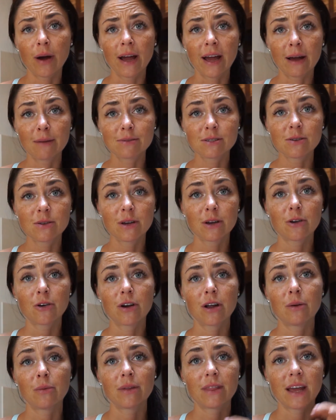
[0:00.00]
I absolutely
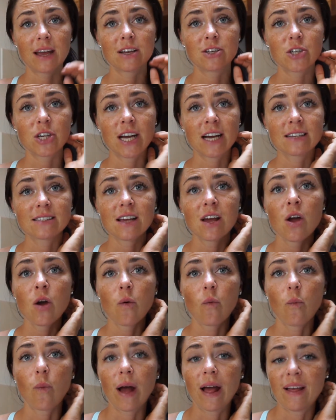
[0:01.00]
agree with AGS
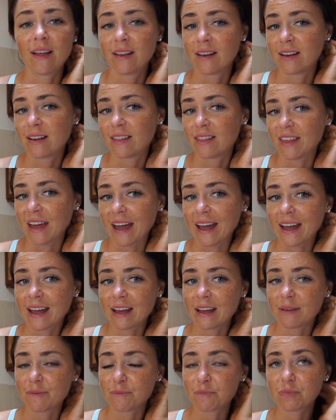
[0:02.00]
when
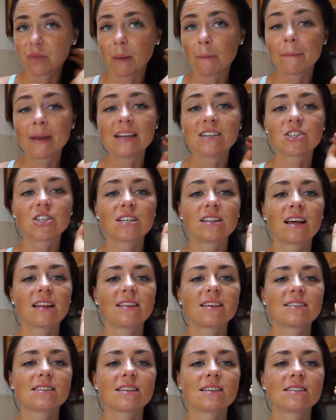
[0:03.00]
they mention that
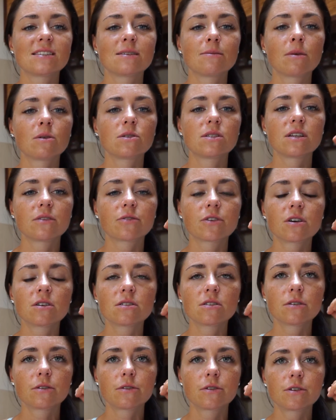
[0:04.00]
this is the most
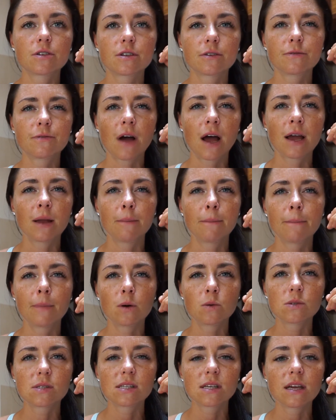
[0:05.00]
difficult to define
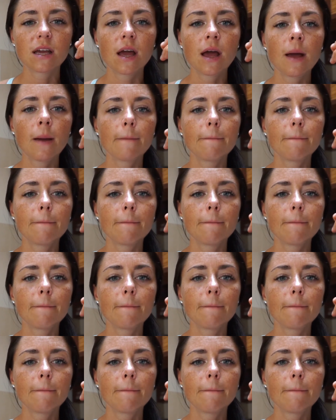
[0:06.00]
mostly